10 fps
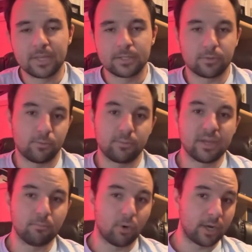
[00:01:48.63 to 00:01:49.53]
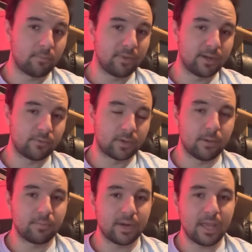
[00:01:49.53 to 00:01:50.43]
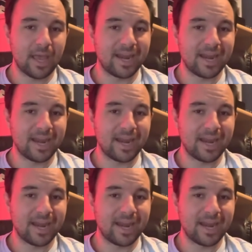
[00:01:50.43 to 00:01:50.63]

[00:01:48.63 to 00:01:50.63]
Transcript: So they're being bought out by another company.